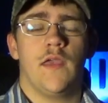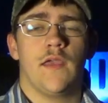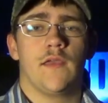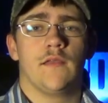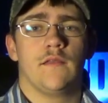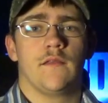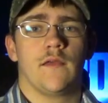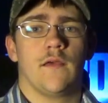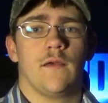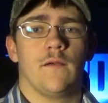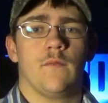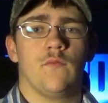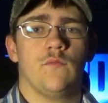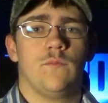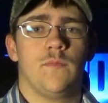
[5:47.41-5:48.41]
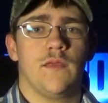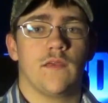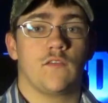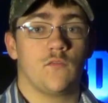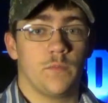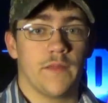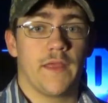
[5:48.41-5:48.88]
and be
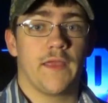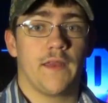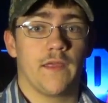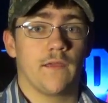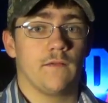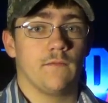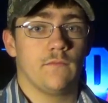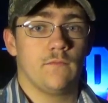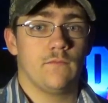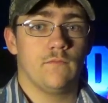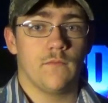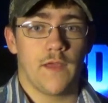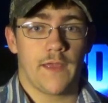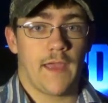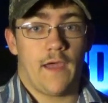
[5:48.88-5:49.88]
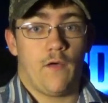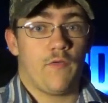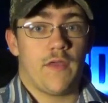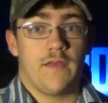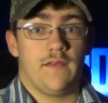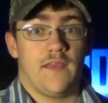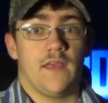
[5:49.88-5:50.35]
explaining like how
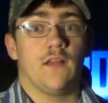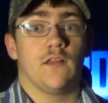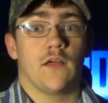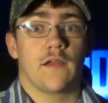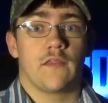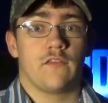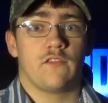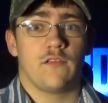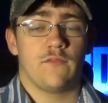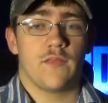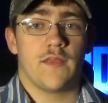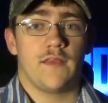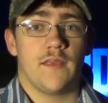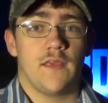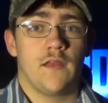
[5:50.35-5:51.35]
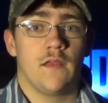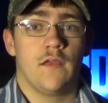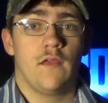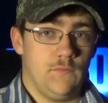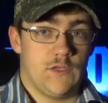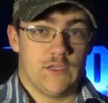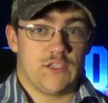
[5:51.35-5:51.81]
they did a lot of the stuff they did,
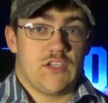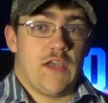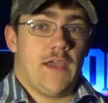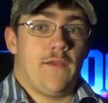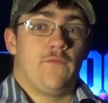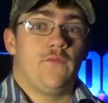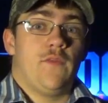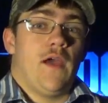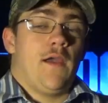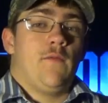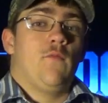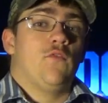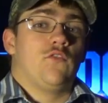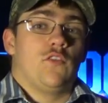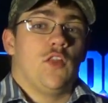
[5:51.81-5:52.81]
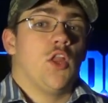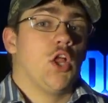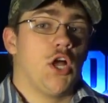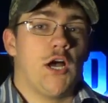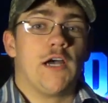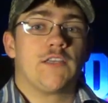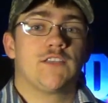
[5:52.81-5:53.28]
because I was
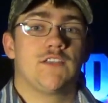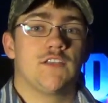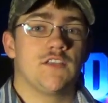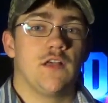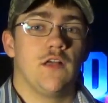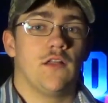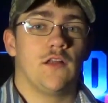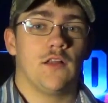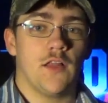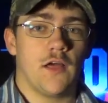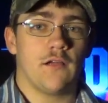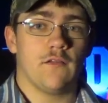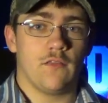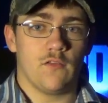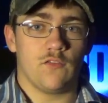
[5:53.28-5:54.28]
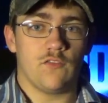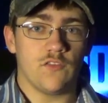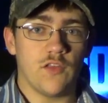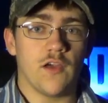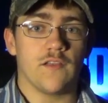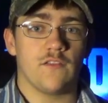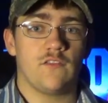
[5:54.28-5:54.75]
lost on a lot of those
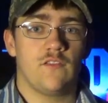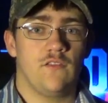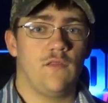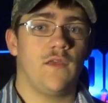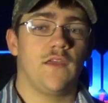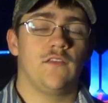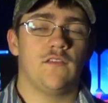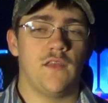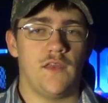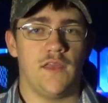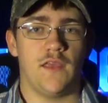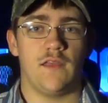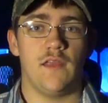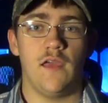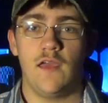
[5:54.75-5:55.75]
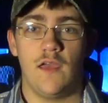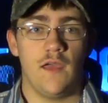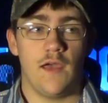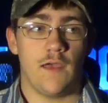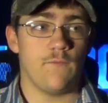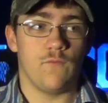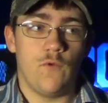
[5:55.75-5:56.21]
stunts and things they did.
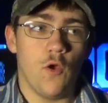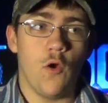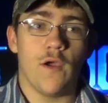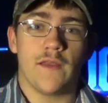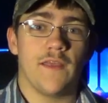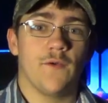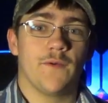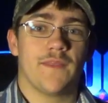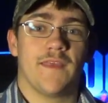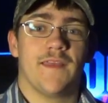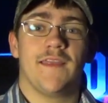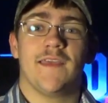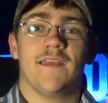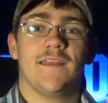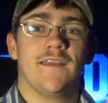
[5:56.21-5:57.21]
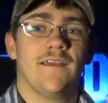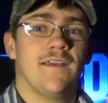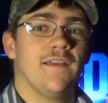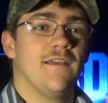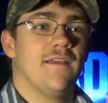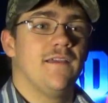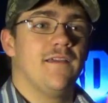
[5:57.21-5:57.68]
I have no idea what they did.
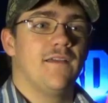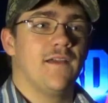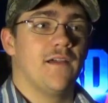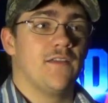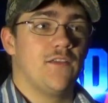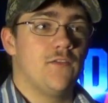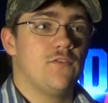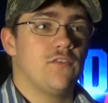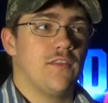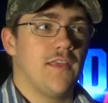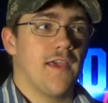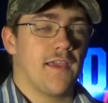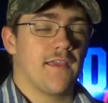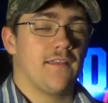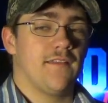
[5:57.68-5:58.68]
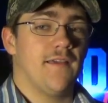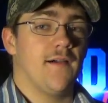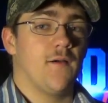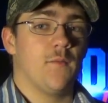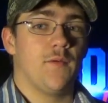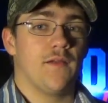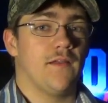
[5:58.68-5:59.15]
Usually I can
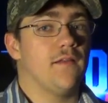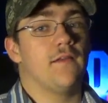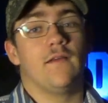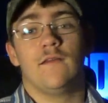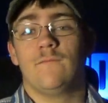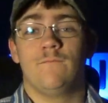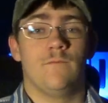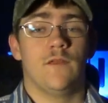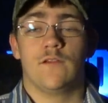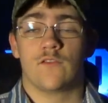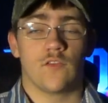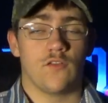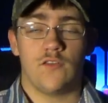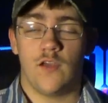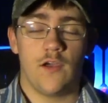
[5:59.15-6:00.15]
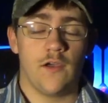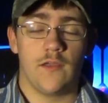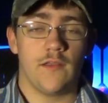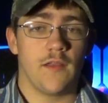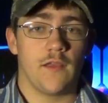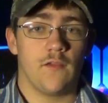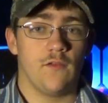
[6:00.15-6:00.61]
tell, but there's a
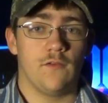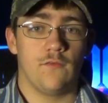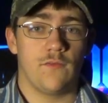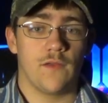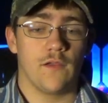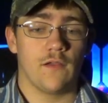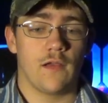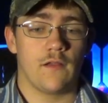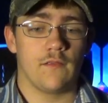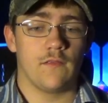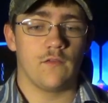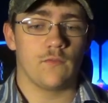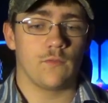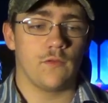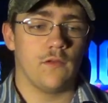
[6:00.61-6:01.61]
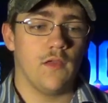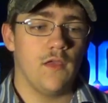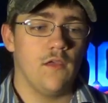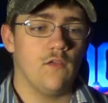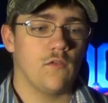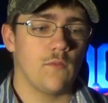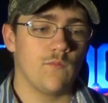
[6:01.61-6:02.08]
ton I couldn't figure out in this one.
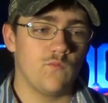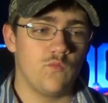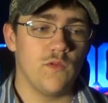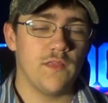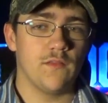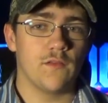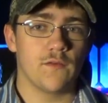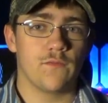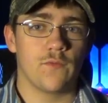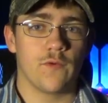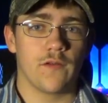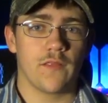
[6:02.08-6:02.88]
So I'm really looking